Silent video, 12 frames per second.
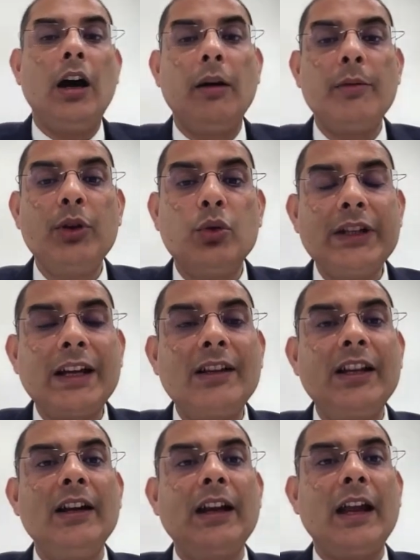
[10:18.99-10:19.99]
Using
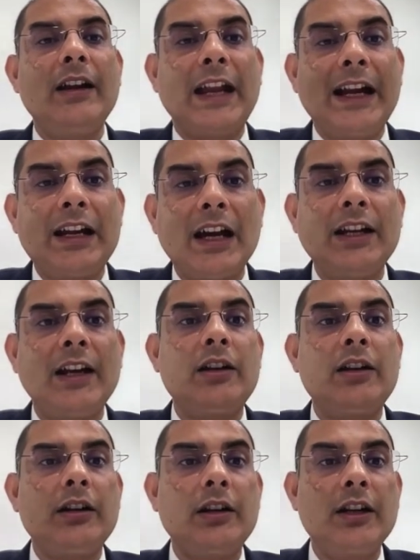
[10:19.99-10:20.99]
the data that
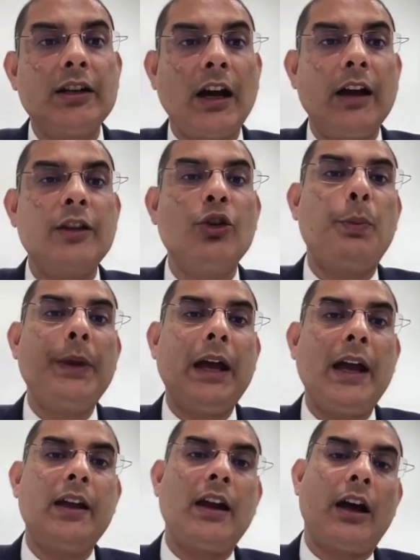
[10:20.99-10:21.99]
the
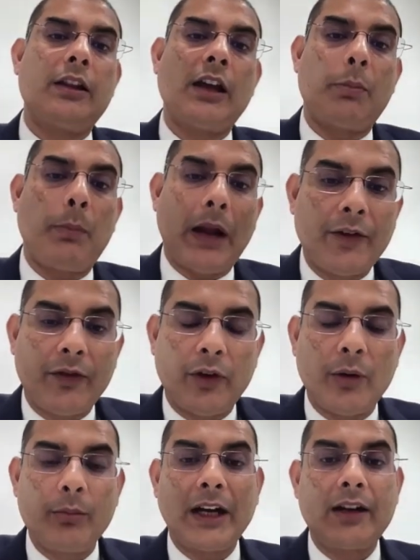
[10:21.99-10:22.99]
UPI and Aadhaar
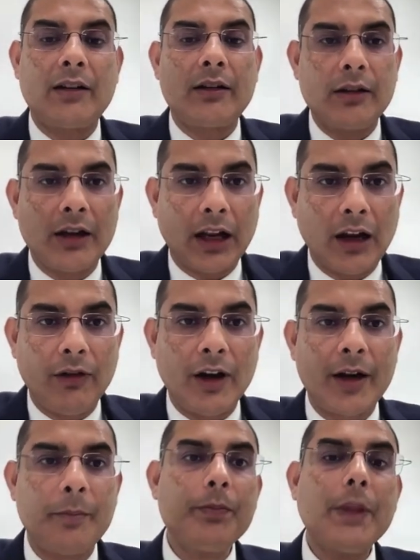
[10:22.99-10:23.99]
platform that
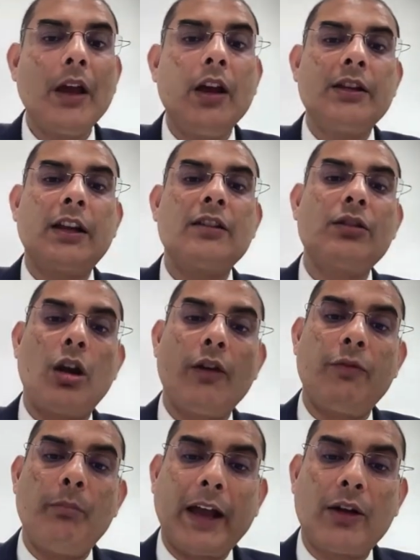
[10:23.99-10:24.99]
deliver, there is a lot of
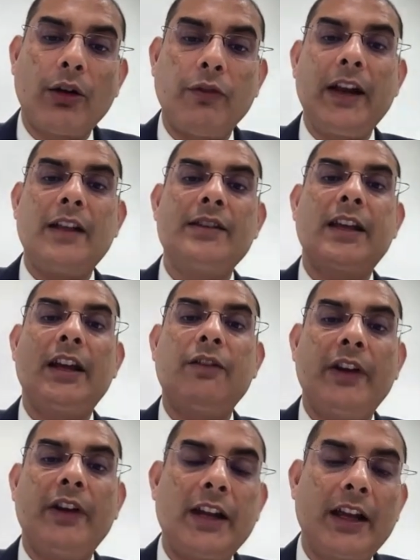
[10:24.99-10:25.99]
microfinancing and
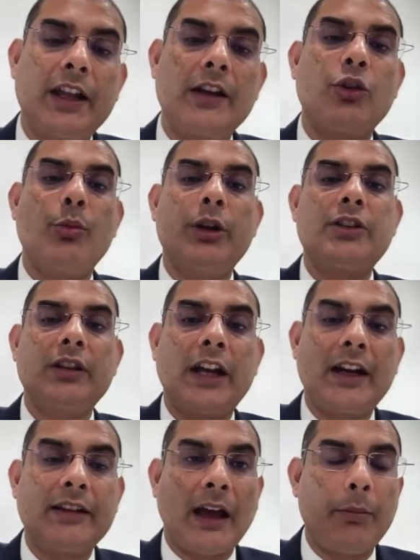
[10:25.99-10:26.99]
fintech incubation that
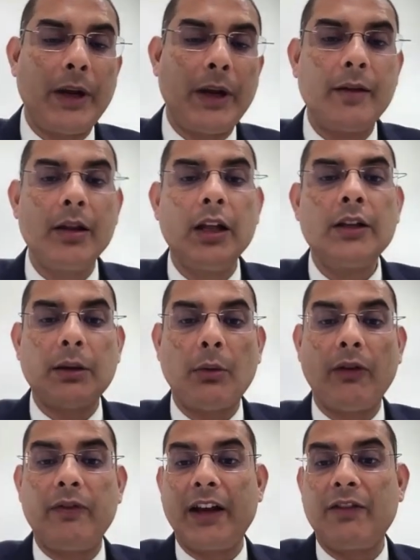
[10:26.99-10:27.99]
is happening. Some
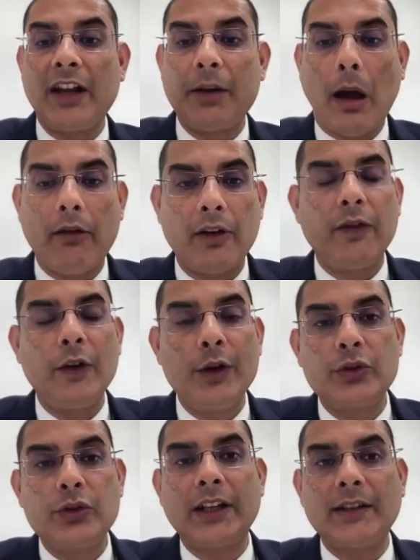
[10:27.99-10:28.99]
of very powerful
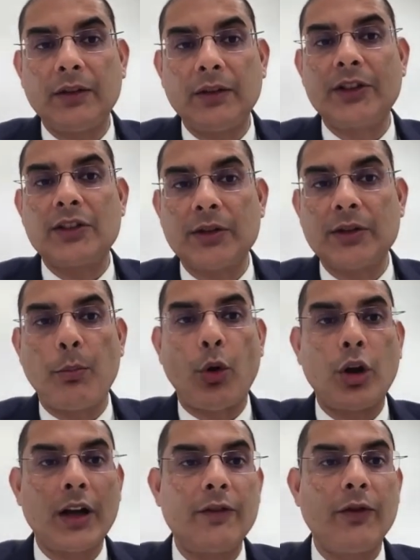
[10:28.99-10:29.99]
use cases, which is
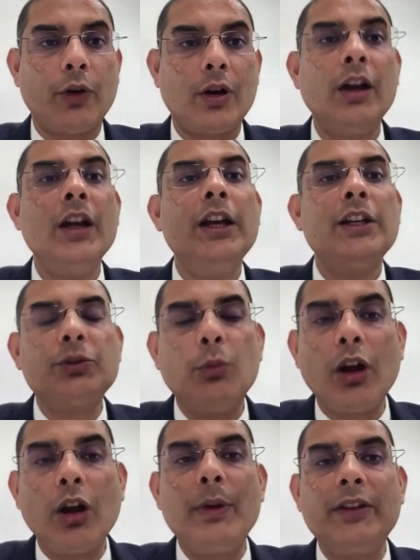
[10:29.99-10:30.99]
important for
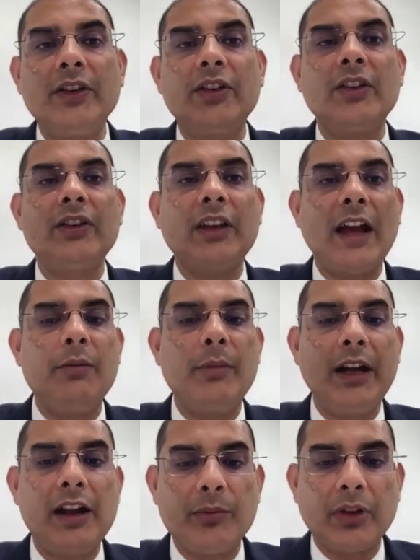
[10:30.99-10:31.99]
small businesses and
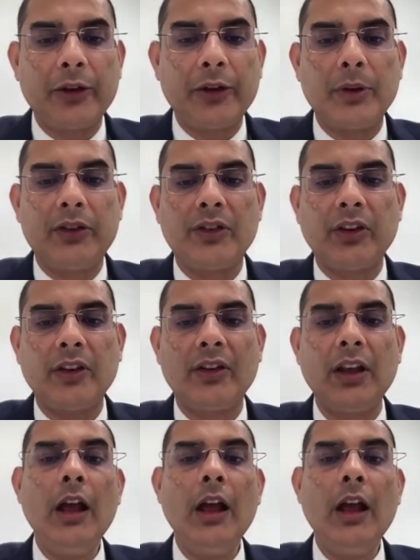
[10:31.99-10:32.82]
medium-sized businesses.